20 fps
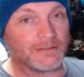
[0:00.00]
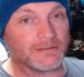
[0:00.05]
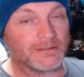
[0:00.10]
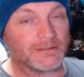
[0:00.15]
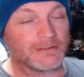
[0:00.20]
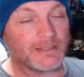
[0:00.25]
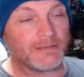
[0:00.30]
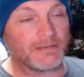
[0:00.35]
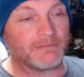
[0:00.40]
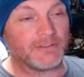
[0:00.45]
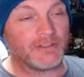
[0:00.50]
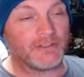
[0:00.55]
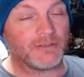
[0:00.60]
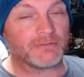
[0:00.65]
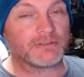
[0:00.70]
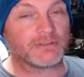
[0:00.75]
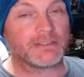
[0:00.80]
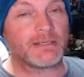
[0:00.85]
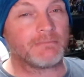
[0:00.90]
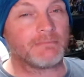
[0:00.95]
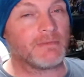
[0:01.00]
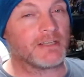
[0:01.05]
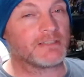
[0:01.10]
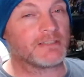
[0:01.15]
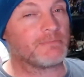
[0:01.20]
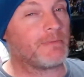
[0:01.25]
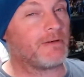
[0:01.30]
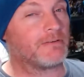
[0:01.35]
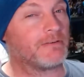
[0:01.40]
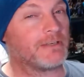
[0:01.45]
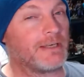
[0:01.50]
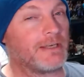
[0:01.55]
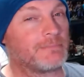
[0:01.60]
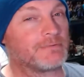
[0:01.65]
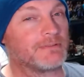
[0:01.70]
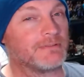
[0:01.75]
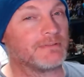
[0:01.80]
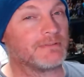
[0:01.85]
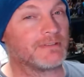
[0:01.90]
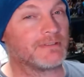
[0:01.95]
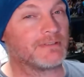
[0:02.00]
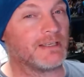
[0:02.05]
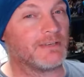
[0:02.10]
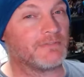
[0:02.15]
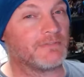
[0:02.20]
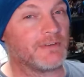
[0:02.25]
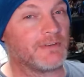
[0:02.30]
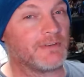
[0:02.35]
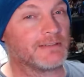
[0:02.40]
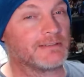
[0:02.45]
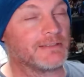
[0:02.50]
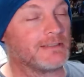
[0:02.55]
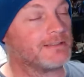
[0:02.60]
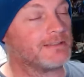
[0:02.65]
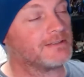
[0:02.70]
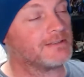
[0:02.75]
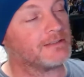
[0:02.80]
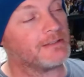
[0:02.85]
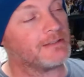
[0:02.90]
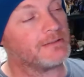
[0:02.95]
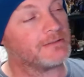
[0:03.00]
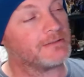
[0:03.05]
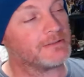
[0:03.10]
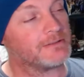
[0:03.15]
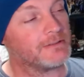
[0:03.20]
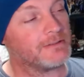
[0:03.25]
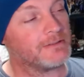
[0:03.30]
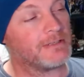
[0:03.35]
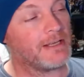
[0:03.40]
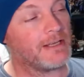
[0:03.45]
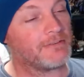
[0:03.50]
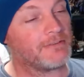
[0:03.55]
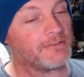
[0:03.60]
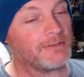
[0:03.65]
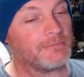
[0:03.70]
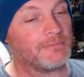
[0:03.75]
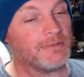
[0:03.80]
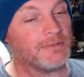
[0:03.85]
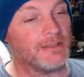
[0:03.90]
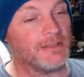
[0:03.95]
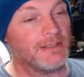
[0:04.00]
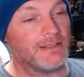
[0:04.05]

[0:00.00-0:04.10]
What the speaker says: because you don't see much Mel Gibson stuff out there. So definitely